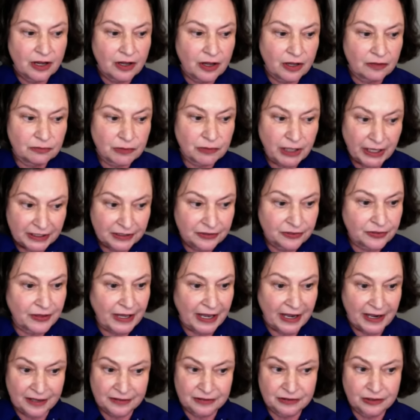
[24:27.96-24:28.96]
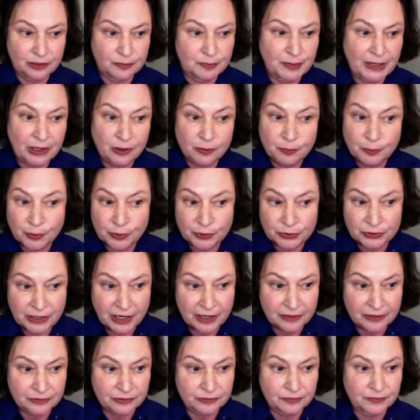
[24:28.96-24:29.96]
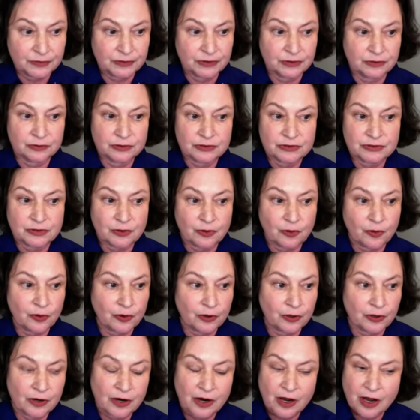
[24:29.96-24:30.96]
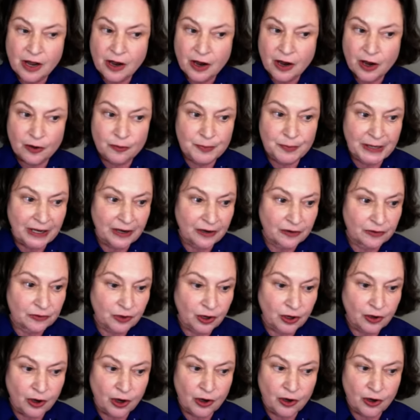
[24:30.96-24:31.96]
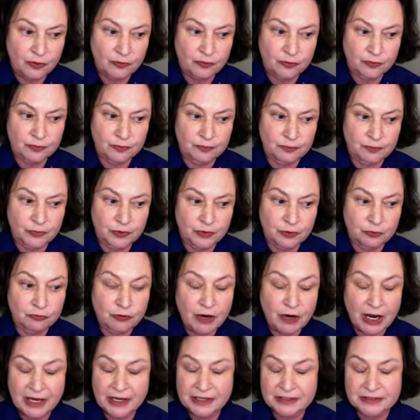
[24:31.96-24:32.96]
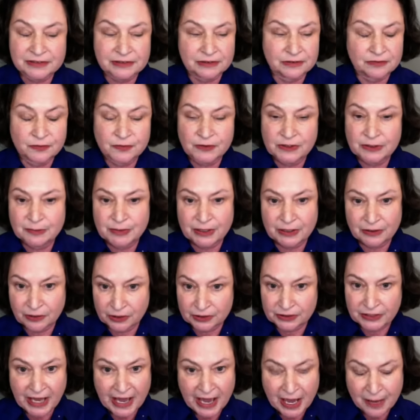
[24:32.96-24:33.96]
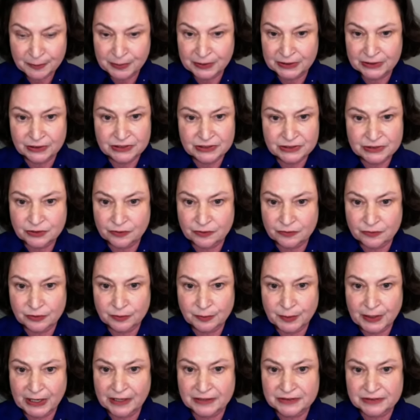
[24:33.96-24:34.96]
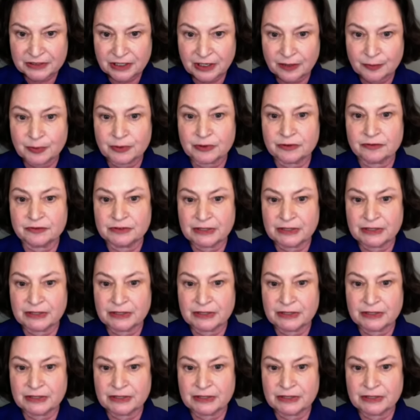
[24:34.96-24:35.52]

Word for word: like that about pornography use or about of um, the rise in female unhappiness over the past couple of